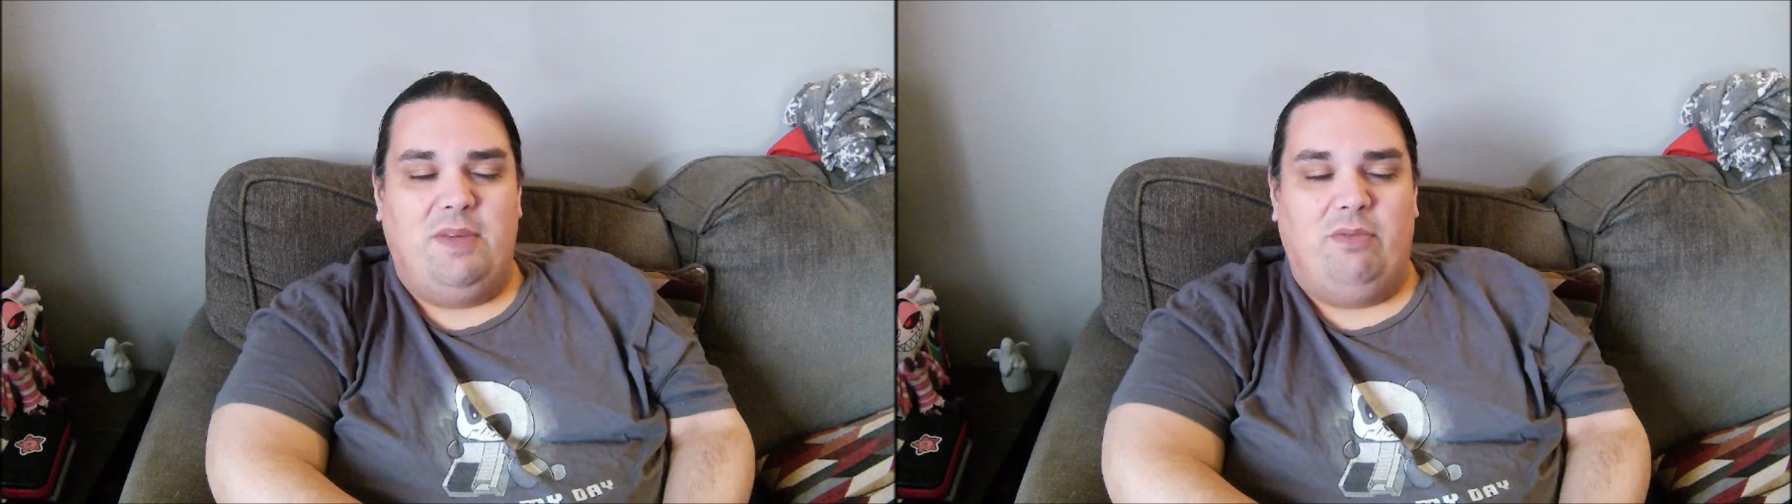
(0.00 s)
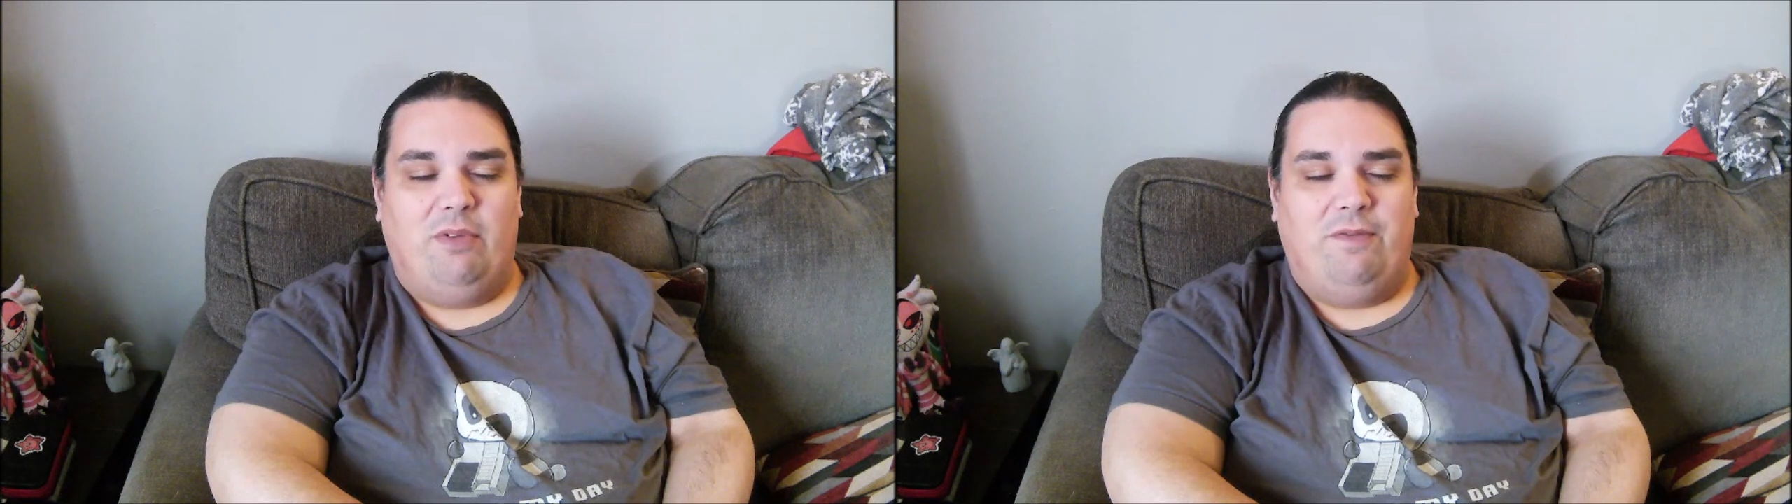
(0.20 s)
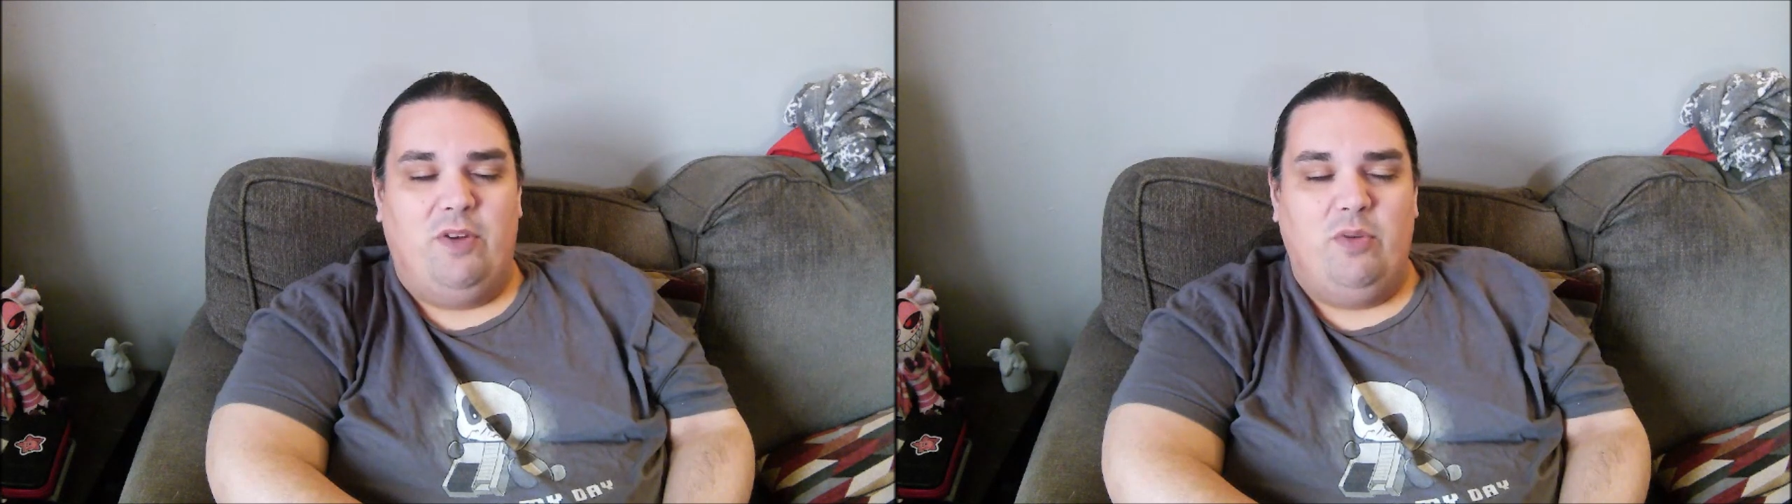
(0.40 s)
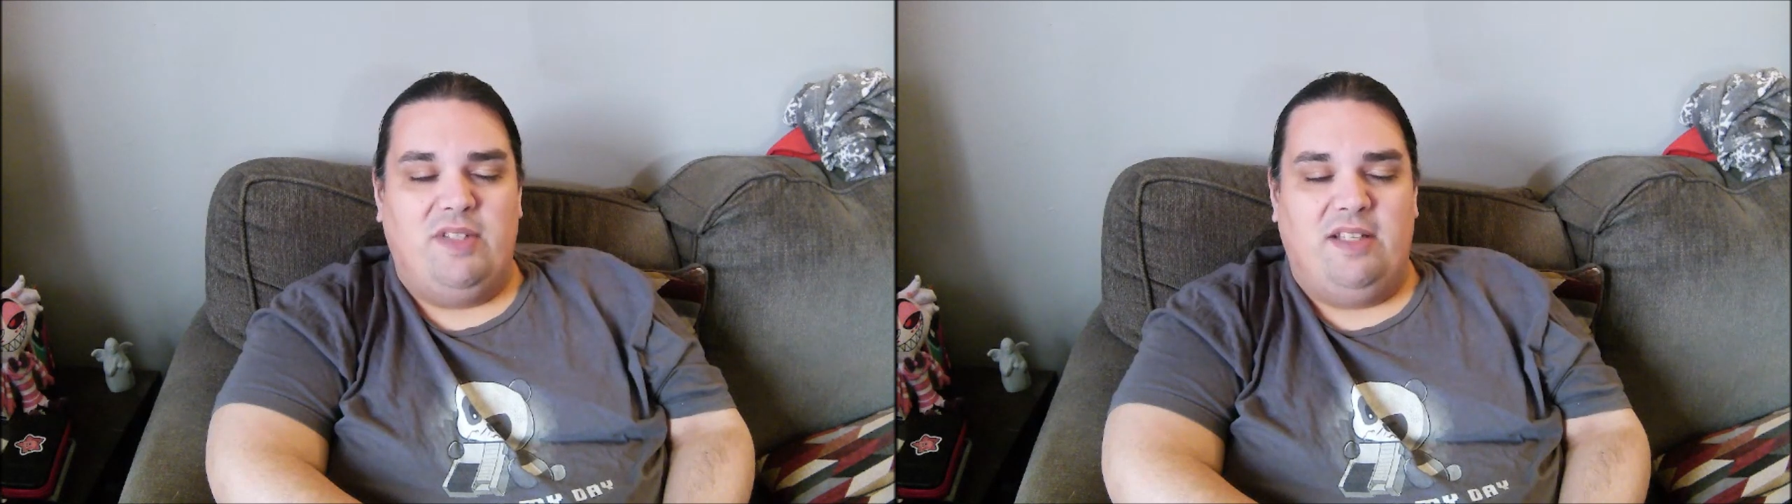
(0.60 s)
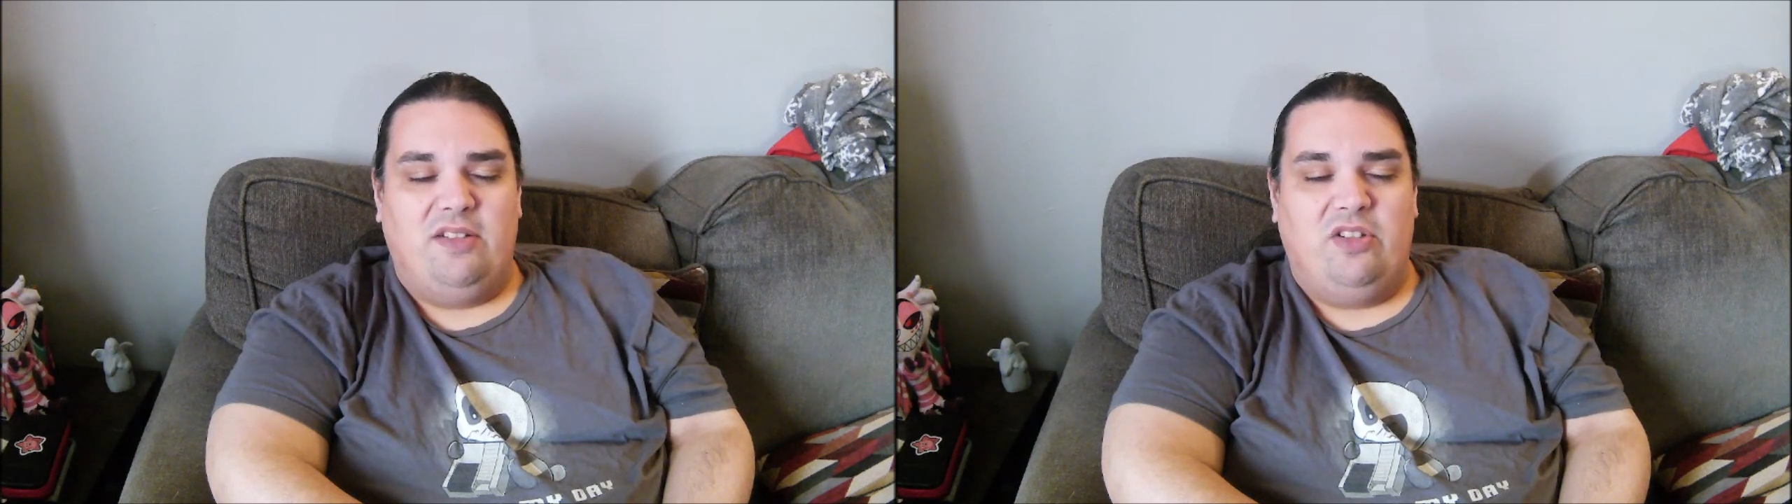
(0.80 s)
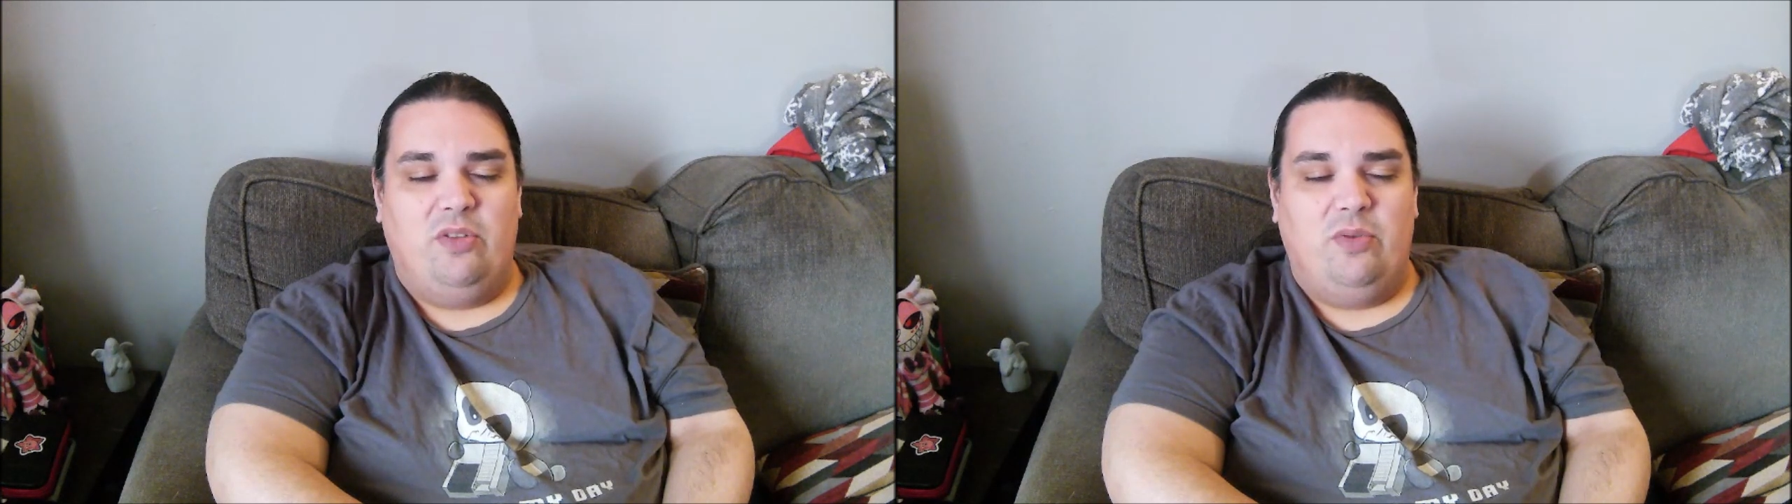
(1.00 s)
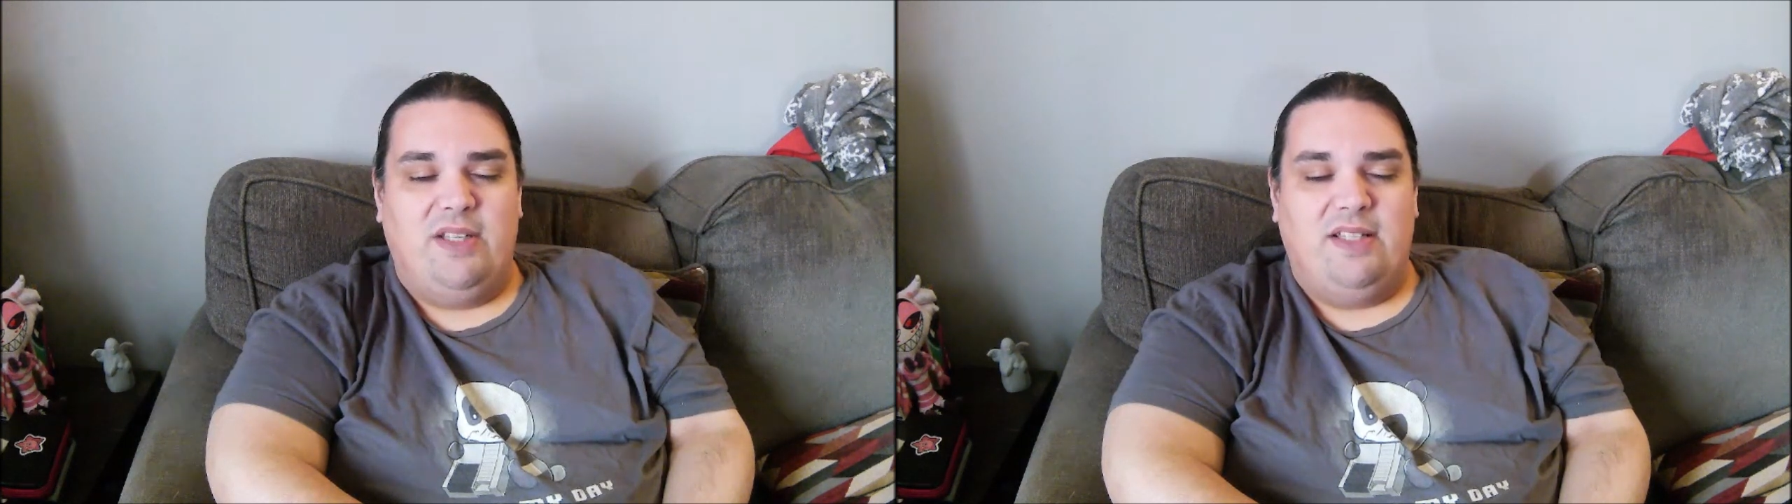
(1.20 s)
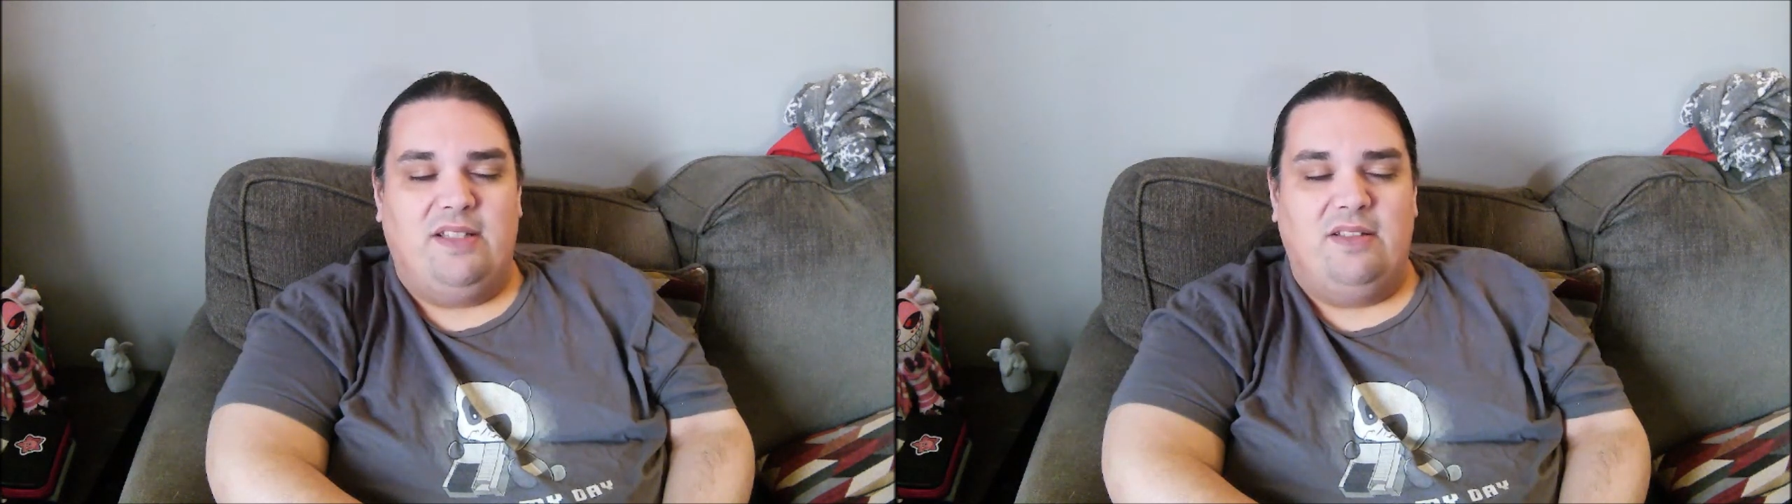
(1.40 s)
refusing to
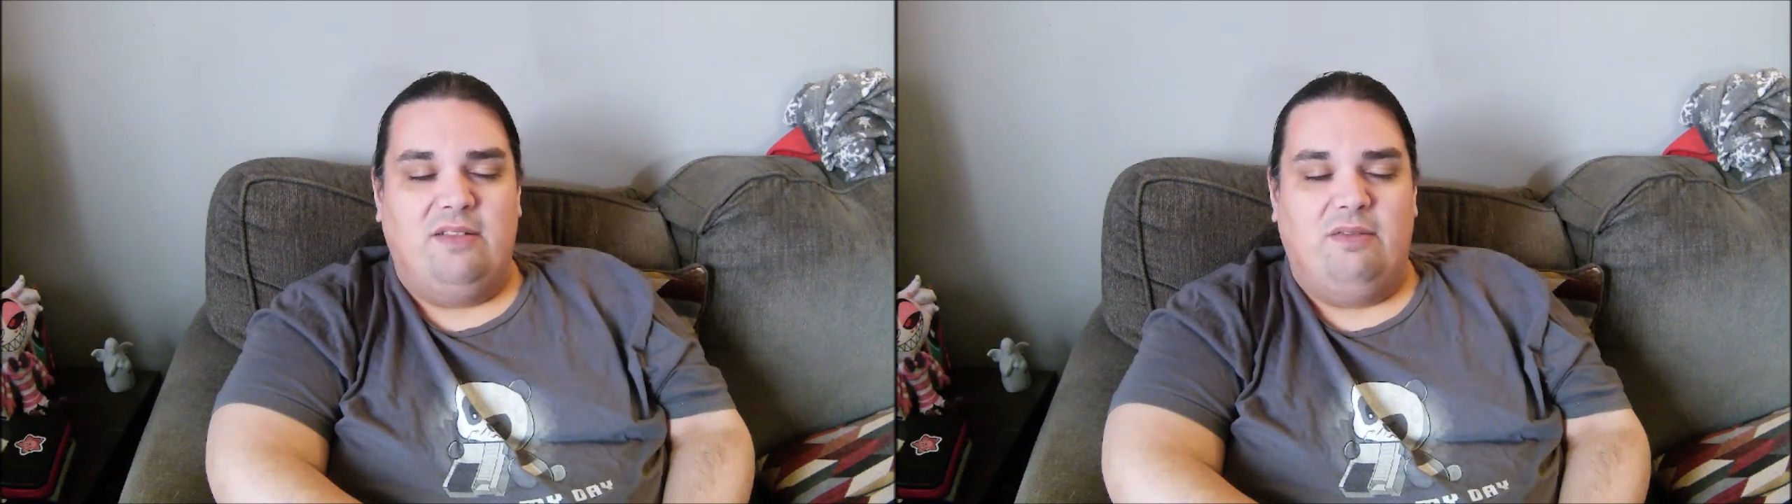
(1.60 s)
is